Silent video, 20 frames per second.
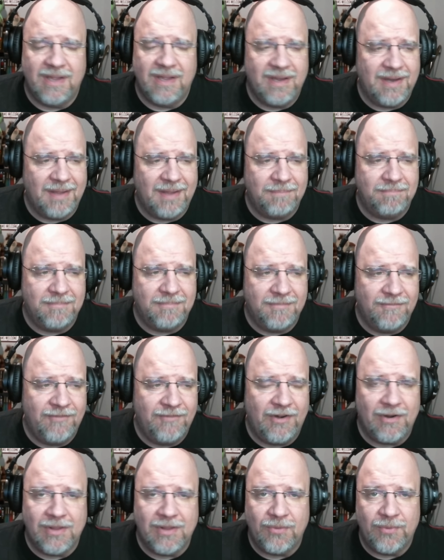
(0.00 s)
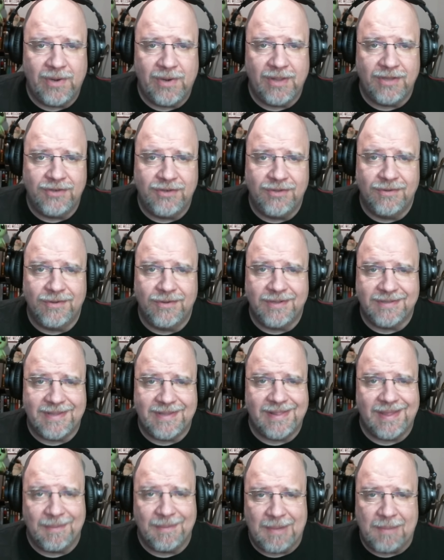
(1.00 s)
and I very rarely do because I
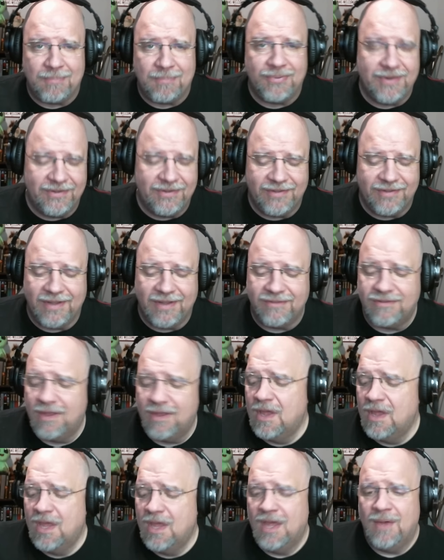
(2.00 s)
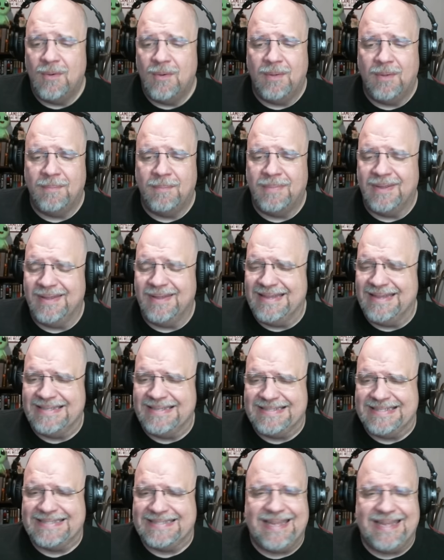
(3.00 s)
like my presets, but it
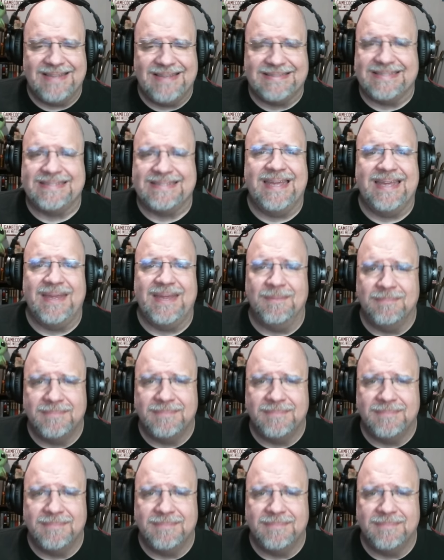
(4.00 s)
just sounds the same.